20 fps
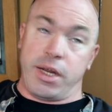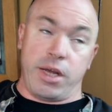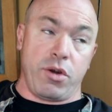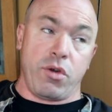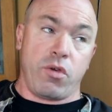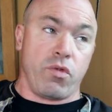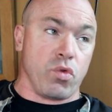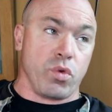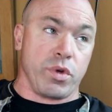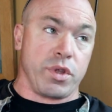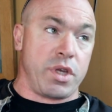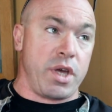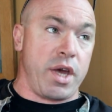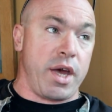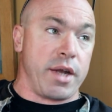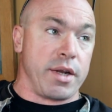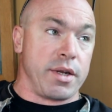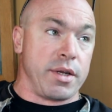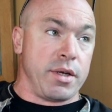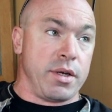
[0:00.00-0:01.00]
It ain't over with
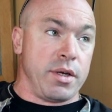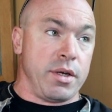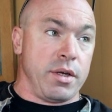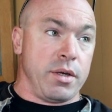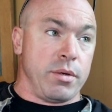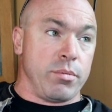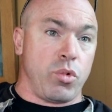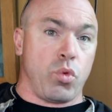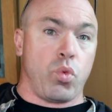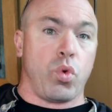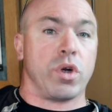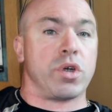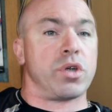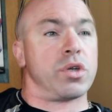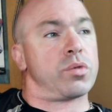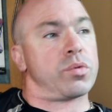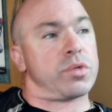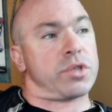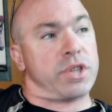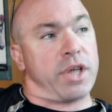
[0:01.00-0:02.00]
yet. Well, what
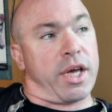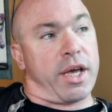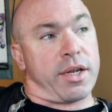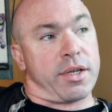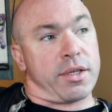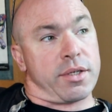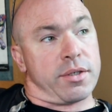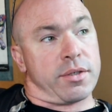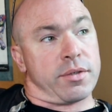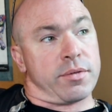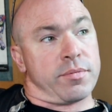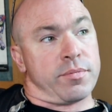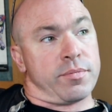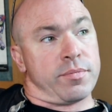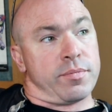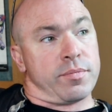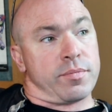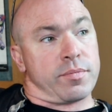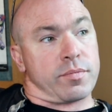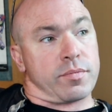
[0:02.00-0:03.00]
good was
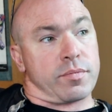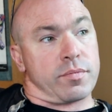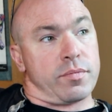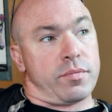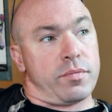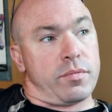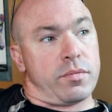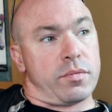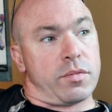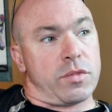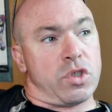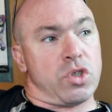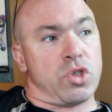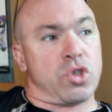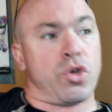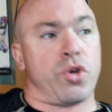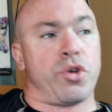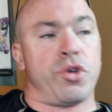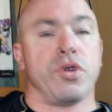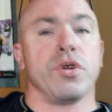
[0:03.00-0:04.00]
that?
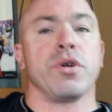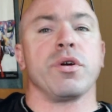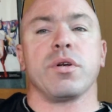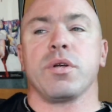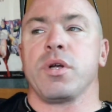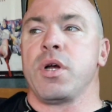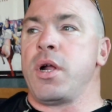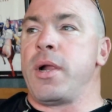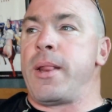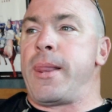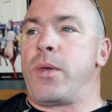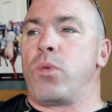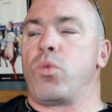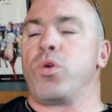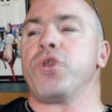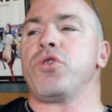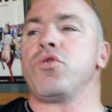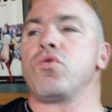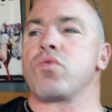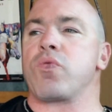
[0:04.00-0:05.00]
So
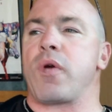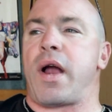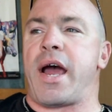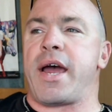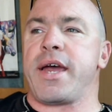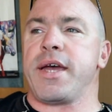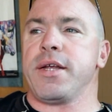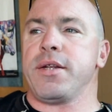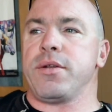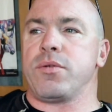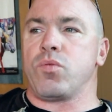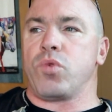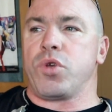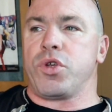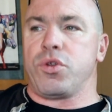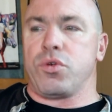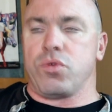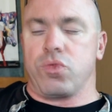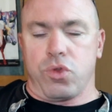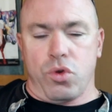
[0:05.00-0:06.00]
when you riot and
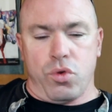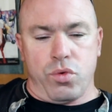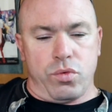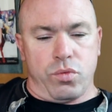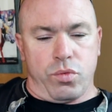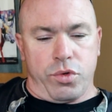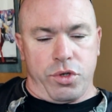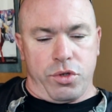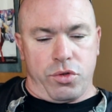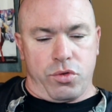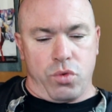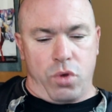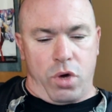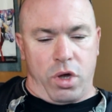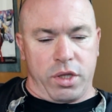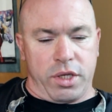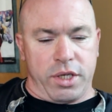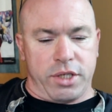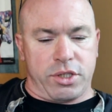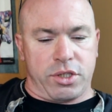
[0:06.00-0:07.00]
when you loot, when you do
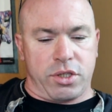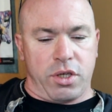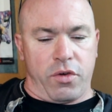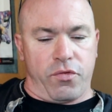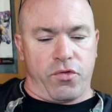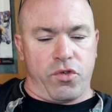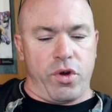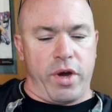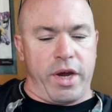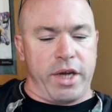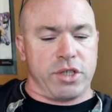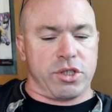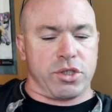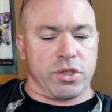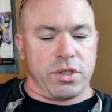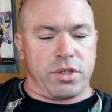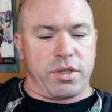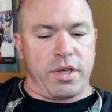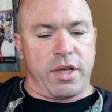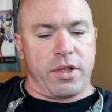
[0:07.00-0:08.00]
all that stuff, you're
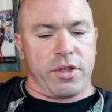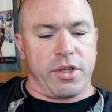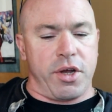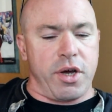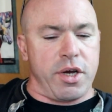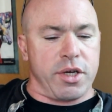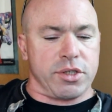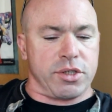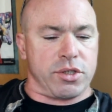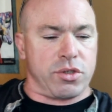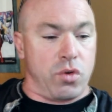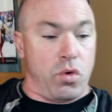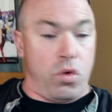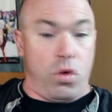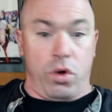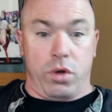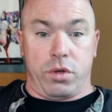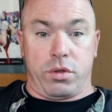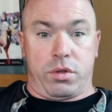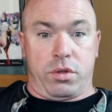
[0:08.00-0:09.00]
actually telling us,
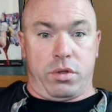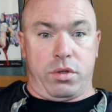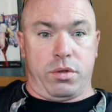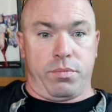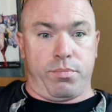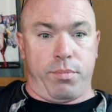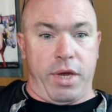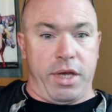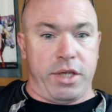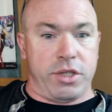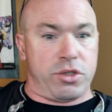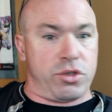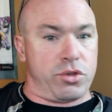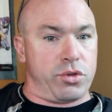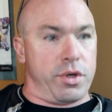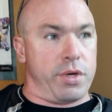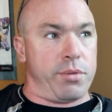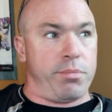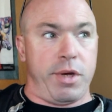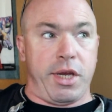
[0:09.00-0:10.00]
or the
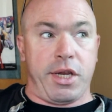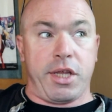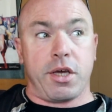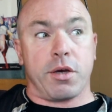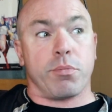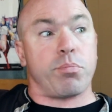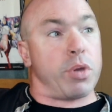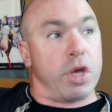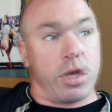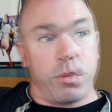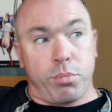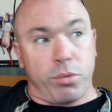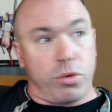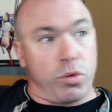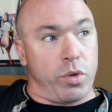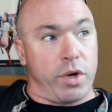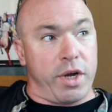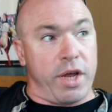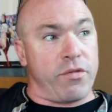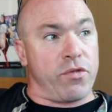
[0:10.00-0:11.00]
mainstream media, people,
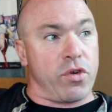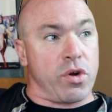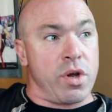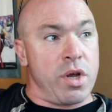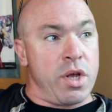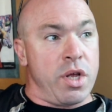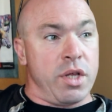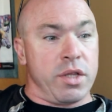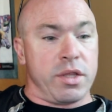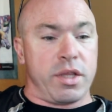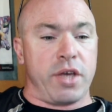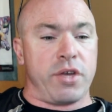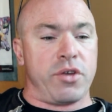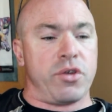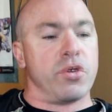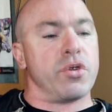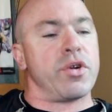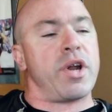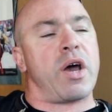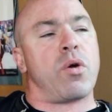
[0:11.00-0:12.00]
whatever, that
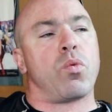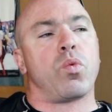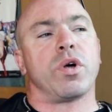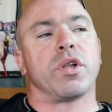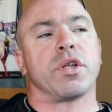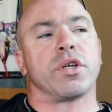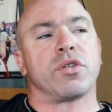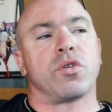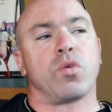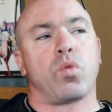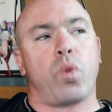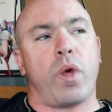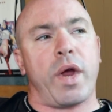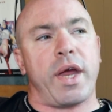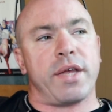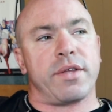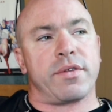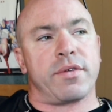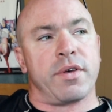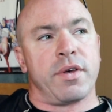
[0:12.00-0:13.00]
you're not willing to
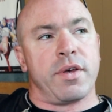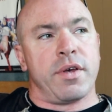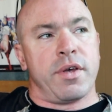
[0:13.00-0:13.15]
wait